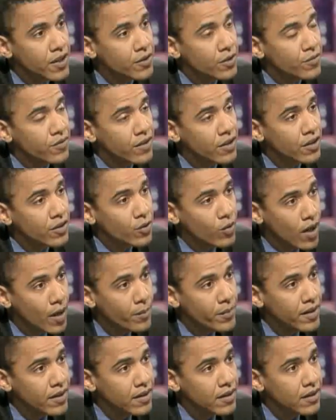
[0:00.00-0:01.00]
major
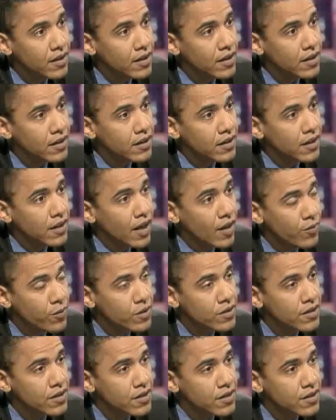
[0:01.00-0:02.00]
philanthropic
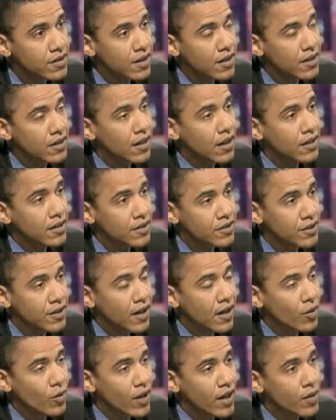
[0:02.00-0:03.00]
efforts in the city, like the
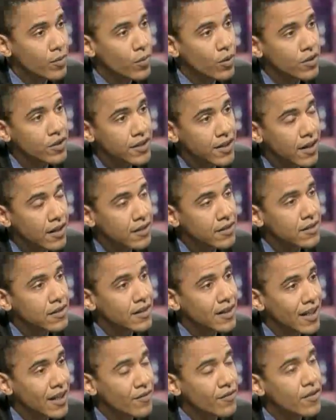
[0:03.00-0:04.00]
Chicago Annenberg Challenge
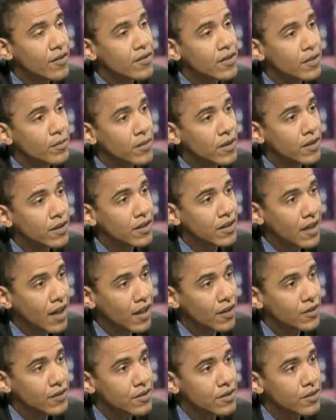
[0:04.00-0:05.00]
that gave $50 million
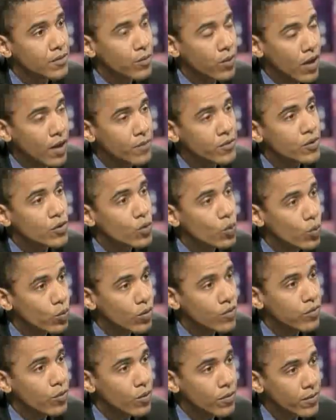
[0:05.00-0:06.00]
to prompt school
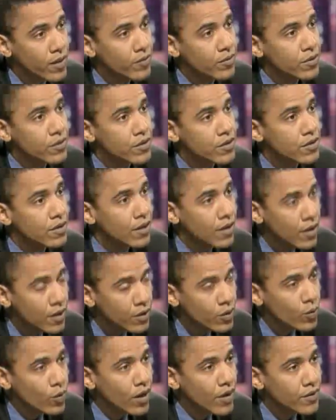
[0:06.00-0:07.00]
reform efforts
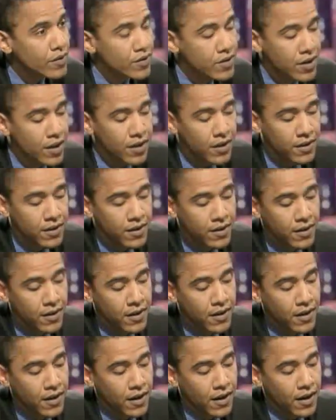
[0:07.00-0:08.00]
throughout the city.
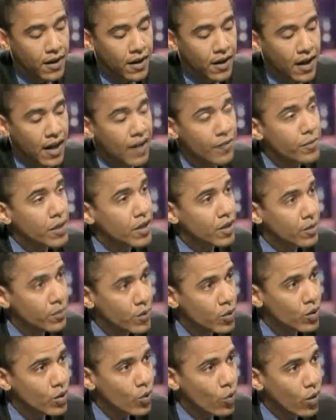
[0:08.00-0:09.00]
I've been a
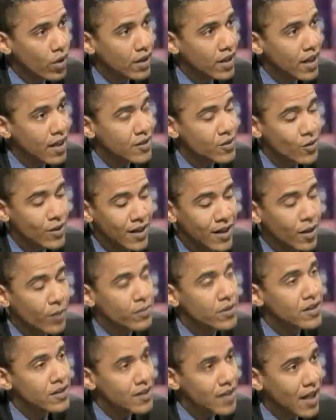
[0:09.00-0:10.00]
community organizer and
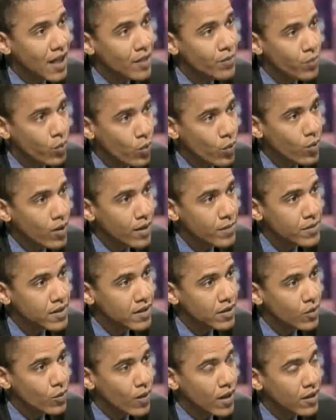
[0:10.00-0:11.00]
helped design programs
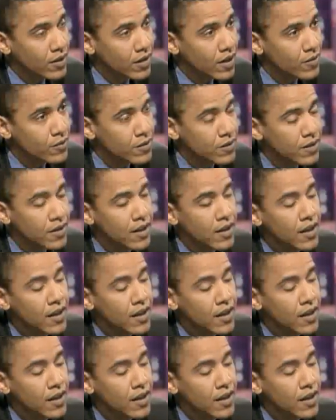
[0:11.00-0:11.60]
at the ground level.